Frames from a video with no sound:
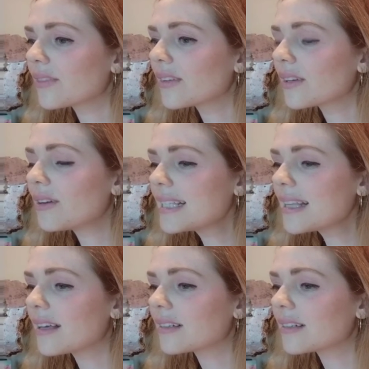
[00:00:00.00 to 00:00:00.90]

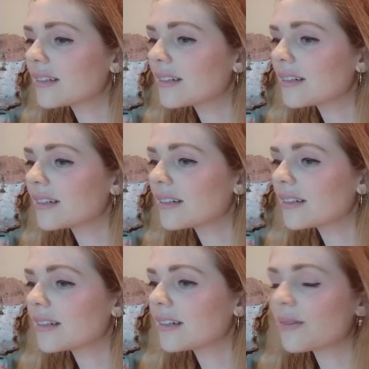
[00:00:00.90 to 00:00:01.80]
Gracie,
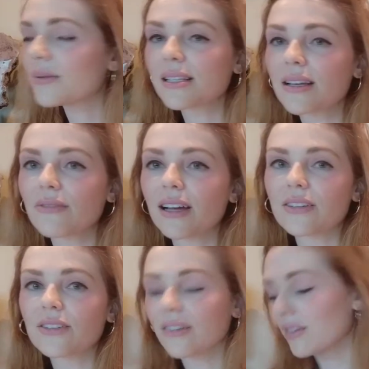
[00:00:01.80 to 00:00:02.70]
I want to see if I
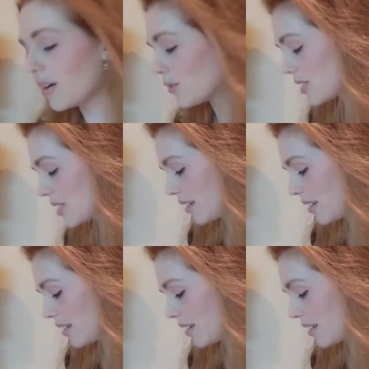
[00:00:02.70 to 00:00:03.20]
can. I want to see